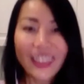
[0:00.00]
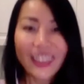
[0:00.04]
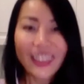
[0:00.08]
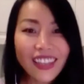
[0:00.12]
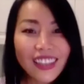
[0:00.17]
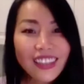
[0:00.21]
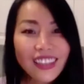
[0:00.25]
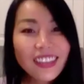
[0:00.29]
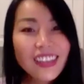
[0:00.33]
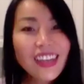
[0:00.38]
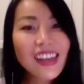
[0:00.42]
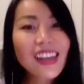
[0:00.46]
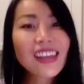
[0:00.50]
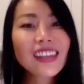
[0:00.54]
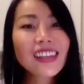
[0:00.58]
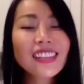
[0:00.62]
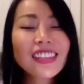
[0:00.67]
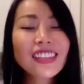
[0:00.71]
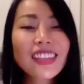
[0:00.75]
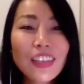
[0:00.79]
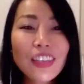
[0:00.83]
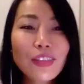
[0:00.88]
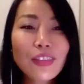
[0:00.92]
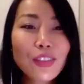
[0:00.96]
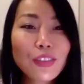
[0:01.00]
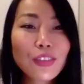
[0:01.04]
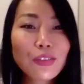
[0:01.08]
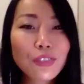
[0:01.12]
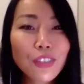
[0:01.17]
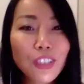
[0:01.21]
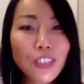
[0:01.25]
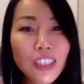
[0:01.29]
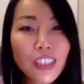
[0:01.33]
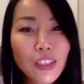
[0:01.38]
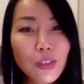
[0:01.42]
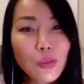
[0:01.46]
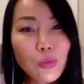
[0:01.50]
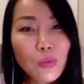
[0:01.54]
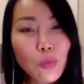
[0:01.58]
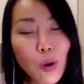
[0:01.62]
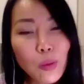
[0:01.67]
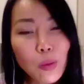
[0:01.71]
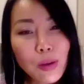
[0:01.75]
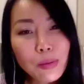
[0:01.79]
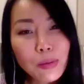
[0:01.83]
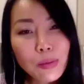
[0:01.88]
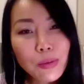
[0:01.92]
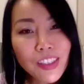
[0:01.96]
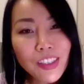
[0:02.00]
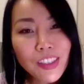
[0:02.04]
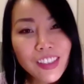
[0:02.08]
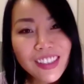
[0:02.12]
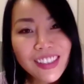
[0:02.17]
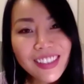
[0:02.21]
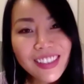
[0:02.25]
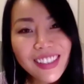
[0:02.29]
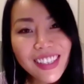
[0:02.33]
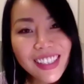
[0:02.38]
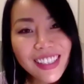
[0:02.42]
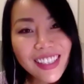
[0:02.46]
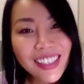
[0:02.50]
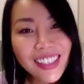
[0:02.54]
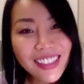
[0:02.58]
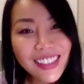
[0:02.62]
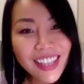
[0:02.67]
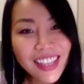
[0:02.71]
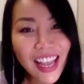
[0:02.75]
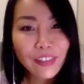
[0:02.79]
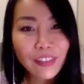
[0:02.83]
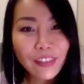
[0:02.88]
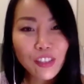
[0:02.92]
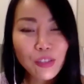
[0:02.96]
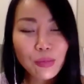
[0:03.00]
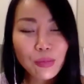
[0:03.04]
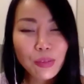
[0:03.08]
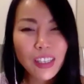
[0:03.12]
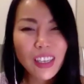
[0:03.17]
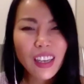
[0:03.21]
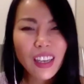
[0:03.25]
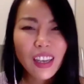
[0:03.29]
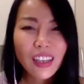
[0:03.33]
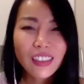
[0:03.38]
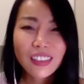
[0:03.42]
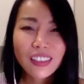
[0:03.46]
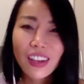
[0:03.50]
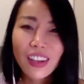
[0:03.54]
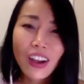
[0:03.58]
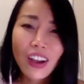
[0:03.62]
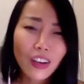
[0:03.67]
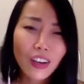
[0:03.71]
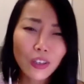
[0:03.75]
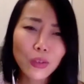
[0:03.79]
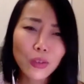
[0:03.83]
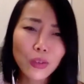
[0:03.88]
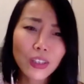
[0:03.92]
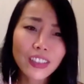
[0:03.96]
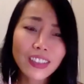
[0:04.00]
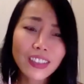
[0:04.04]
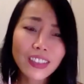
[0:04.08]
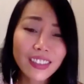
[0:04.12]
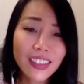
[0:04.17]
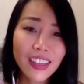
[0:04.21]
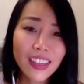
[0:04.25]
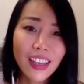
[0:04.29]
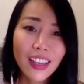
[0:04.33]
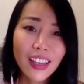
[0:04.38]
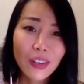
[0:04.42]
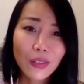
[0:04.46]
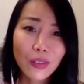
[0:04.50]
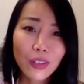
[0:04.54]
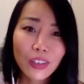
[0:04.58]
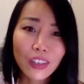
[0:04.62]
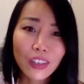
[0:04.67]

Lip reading: And then, guys, even for the warm-up questions, it doesn't have to be the hard ones,